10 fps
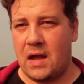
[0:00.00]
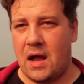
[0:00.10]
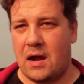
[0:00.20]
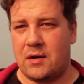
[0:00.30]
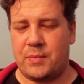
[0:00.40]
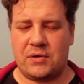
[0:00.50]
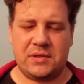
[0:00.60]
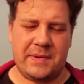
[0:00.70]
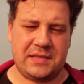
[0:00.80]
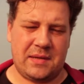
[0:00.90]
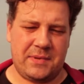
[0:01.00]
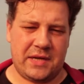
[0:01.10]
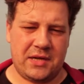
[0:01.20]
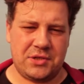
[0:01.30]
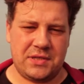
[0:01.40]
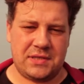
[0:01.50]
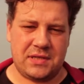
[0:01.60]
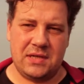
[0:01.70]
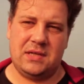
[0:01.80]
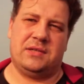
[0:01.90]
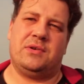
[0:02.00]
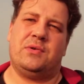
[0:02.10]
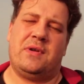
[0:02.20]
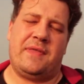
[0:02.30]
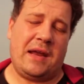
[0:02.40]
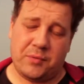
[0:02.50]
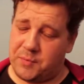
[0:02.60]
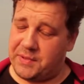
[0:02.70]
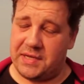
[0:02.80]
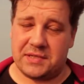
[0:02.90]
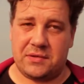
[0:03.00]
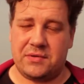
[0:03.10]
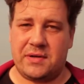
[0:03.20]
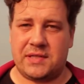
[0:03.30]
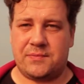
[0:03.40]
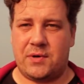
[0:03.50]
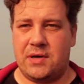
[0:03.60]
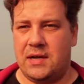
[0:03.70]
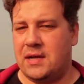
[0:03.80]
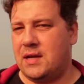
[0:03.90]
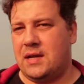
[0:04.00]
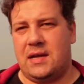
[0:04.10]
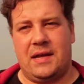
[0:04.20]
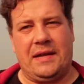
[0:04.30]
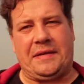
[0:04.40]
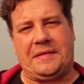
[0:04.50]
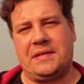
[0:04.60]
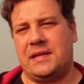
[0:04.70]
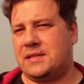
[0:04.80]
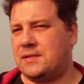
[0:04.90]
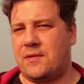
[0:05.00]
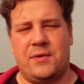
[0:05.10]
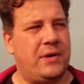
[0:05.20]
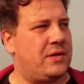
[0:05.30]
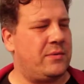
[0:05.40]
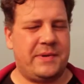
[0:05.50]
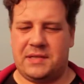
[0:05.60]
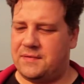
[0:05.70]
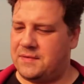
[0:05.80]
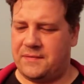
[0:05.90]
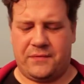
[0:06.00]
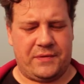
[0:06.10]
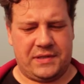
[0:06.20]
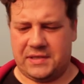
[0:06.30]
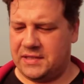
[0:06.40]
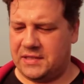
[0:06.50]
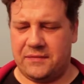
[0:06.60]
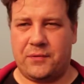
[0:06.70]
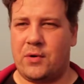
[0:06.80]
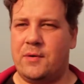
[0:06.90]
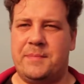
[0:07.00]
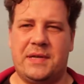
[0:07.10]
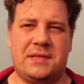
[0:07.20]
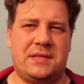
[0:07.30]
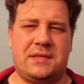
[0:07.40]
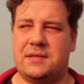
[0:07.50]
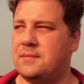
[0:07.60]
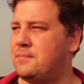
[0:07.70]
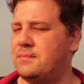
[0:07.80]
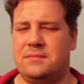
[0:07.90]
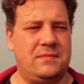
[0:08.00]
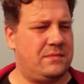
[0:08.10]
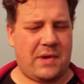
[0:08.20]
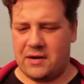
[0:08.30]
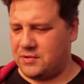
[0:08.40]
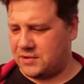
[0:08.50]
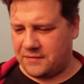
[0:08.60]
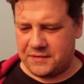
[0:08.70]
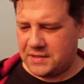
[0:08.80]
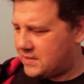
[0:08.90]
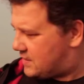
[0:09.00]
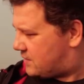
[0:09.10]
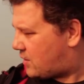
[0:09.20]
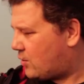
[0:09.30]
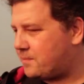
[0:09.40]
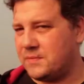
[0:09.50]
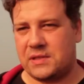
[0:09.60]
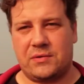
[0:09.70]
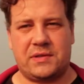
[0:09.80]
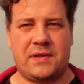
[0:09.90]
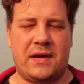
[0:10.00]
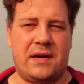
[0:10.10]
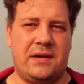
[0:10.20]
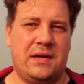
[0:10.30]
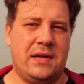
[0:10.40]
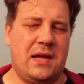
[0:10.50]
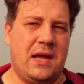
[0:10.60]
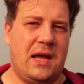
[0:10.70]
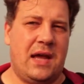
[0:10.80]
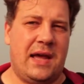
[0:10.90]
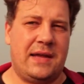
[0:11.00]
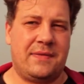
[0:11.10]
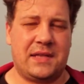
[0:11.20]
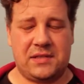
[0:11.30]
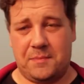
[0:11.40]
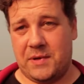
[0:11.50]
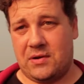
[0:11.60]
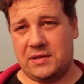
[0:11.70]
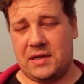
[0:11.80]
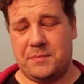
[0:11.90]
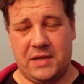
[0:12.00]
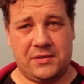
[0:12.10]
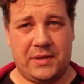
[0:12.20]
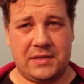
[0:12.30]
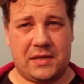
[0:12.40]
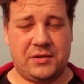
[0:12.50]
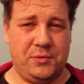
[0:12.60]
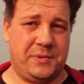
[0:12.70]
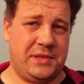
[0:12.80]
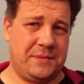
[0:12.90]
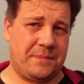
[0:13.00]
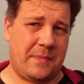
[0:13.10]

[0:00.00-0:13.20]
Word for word: are browser based applications, so that would be easy to transfer. And it's 32 bit, 64 bit mm, Microsoft here, open source there. And that's not because administrators are stupid,